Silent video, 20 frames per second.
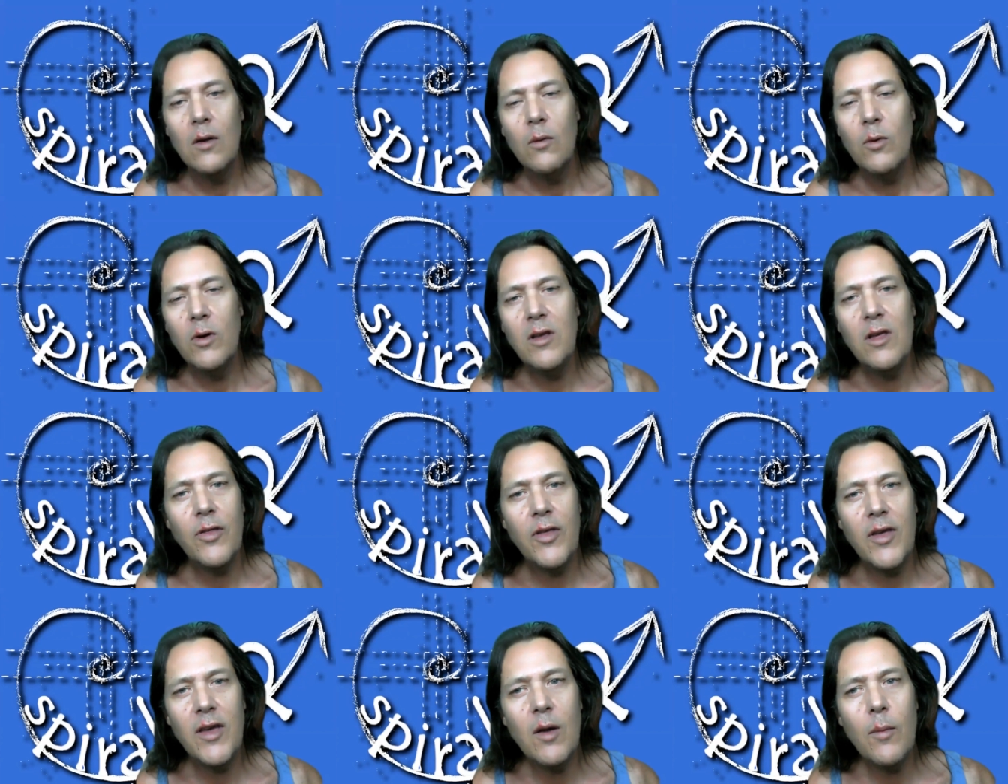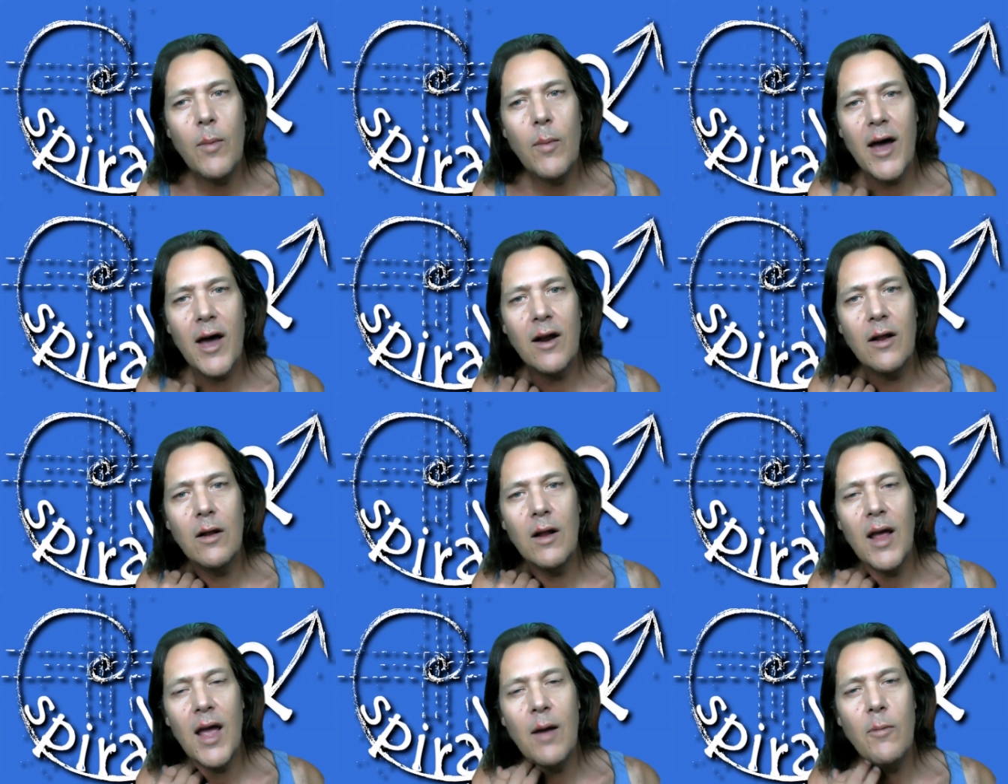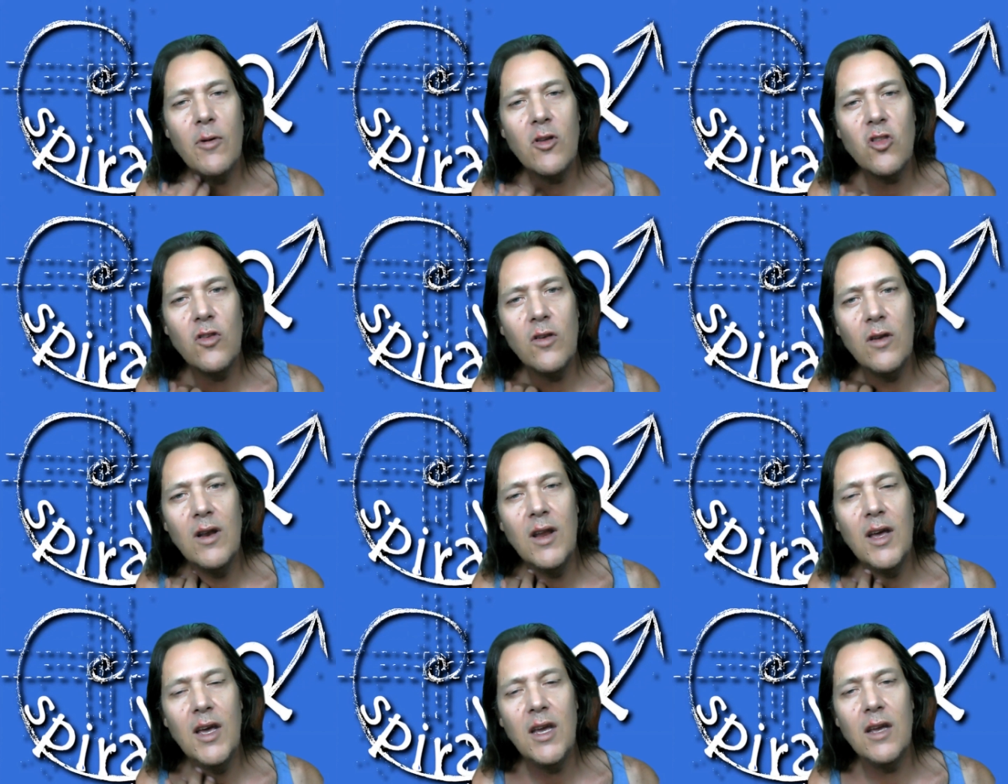When you think about it, how much do
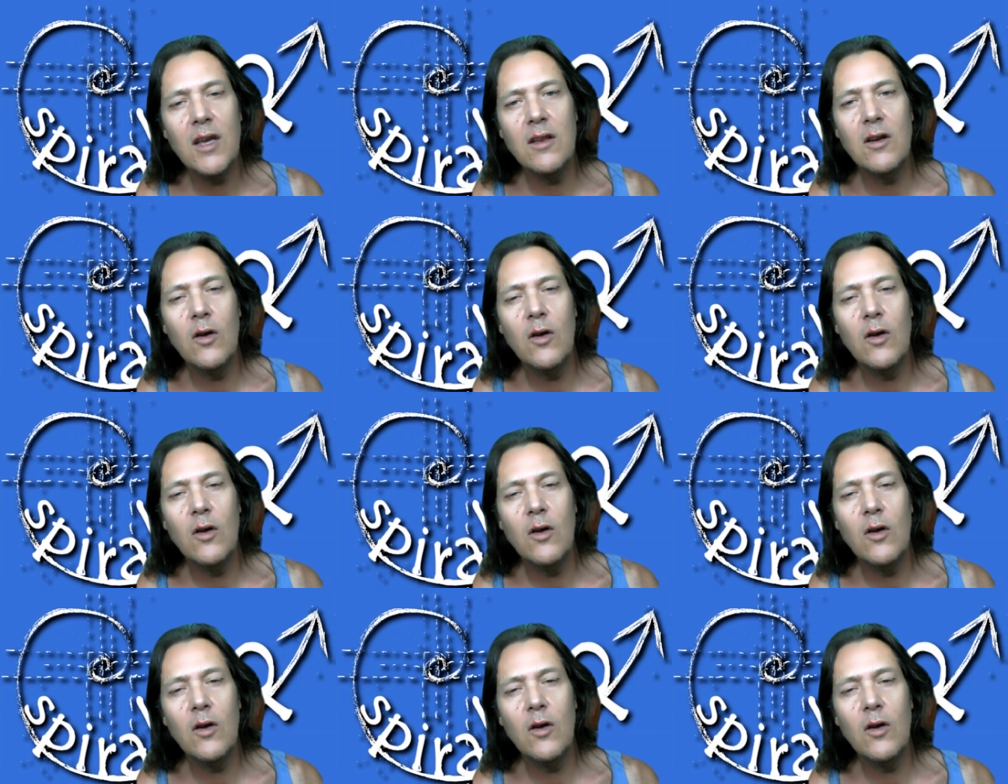you need?